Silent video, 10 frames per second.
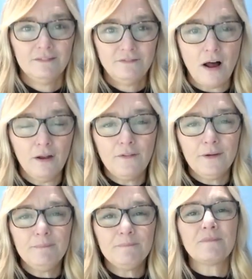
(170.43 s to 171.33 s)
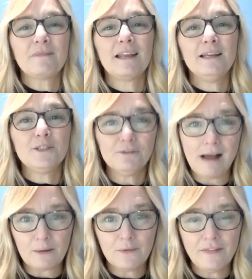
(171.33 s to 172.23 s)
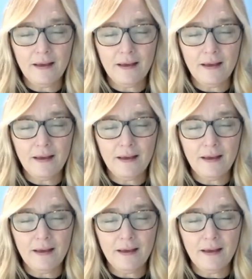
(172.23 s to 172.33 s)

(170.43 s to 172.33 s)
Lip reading: Follow them, interact with